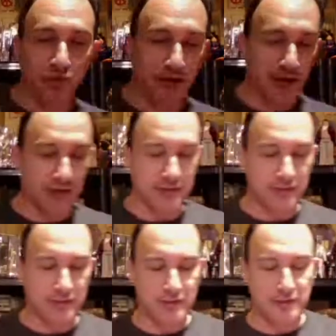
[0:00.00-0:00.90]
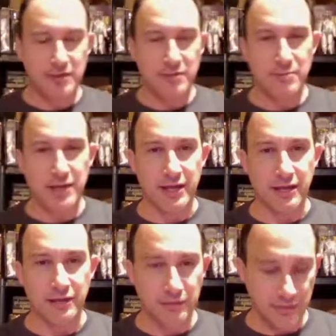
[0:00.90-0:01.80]
Trek
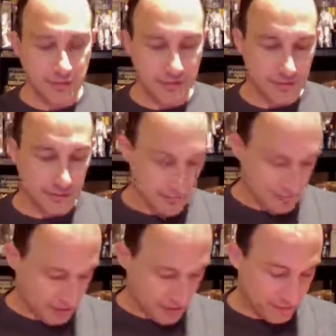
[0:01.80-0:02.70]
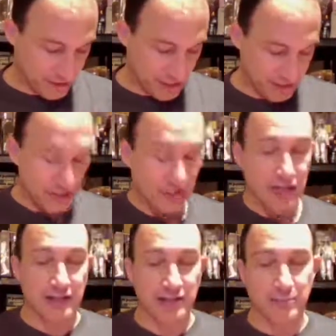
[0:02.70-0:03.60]
pin. And if you guys didn't check
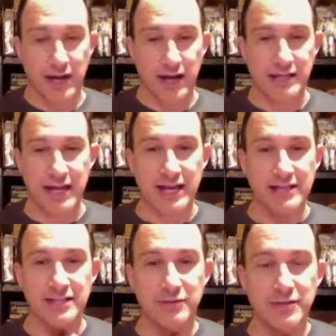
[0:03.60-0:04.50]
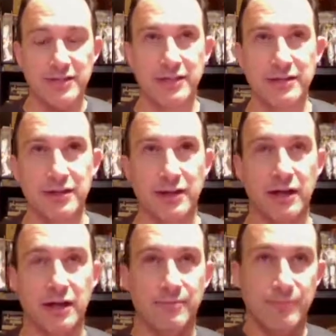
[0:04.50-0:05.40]
out the podcast that we did
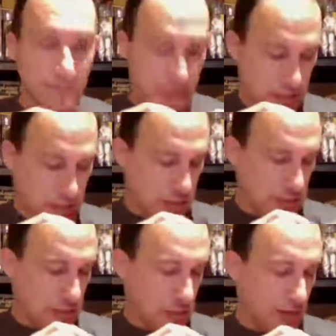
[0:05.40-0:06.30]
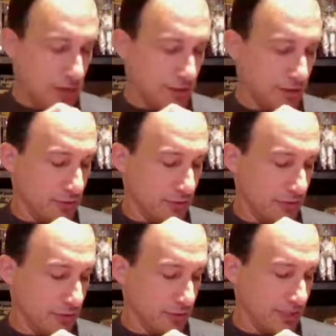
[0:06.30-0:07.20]
on the old
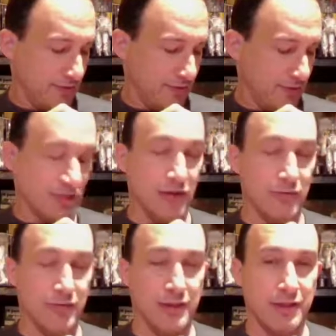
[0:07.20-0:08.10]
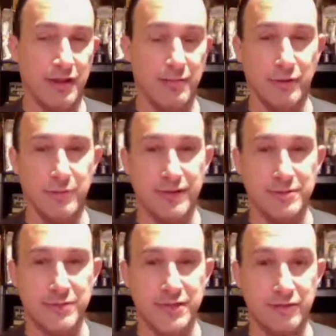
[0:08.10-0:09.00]
Hulk TV show with Bill
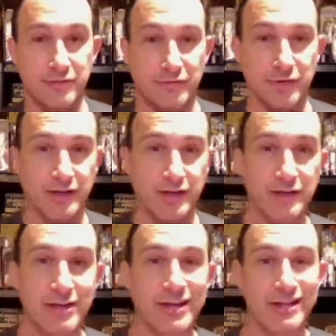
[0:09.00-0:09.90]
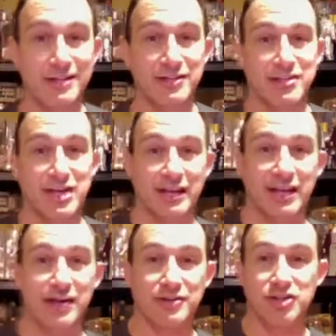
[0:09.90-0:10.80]
Bixby and Lou Ferrigno, you need to check it
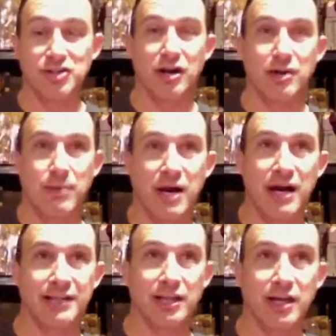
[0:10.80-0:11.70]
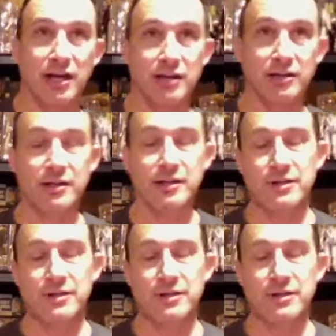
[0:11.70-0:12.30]
out. Starpod Log.